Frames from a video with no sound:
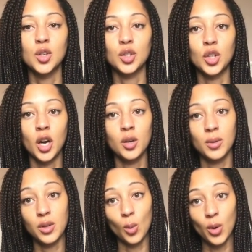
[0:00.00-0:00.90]
to go
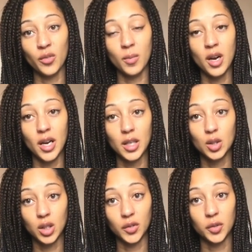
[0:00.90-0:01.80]
with all of my
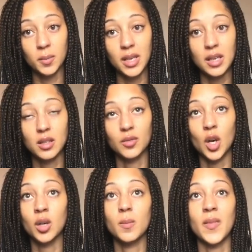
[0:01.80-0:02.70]
colourful minis I've
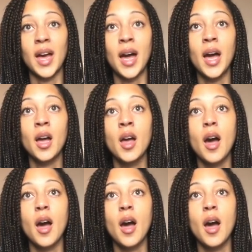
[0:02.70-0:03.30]
got up there.